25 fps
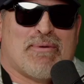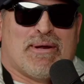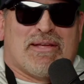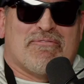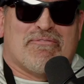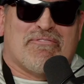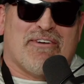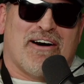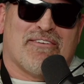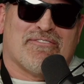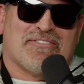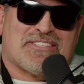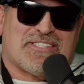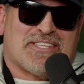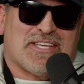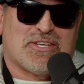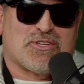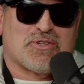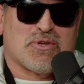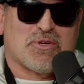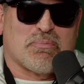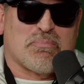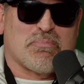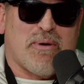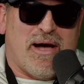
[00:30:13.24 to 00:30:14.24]
involved in the
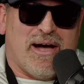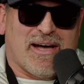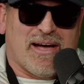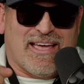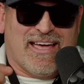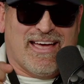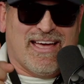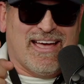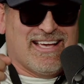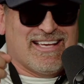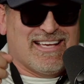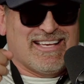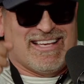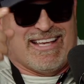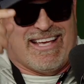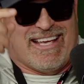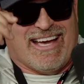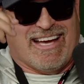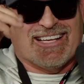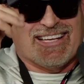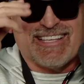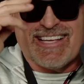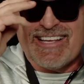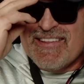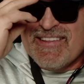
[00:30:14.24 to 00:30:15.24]
Stinkin Truth podcast.
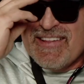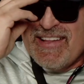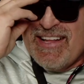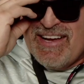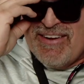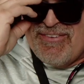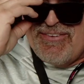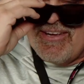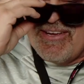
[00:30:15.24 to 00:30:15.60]
Yeah, we